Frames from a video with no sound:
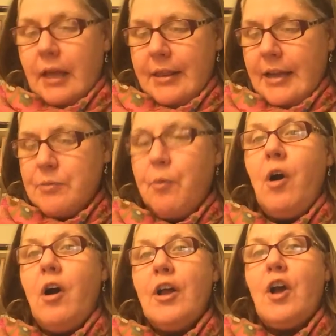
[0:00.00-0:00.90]
that's
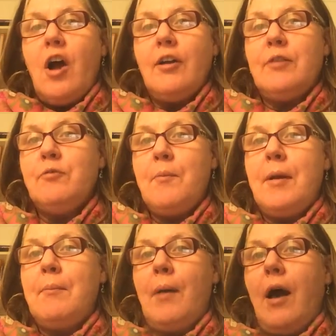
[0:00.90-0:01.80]
why I can
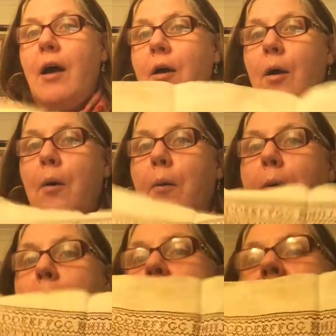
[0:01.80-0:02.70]
remember,
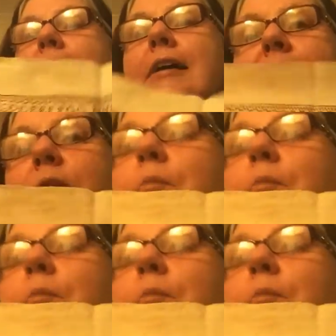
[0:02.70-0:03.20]
when was the last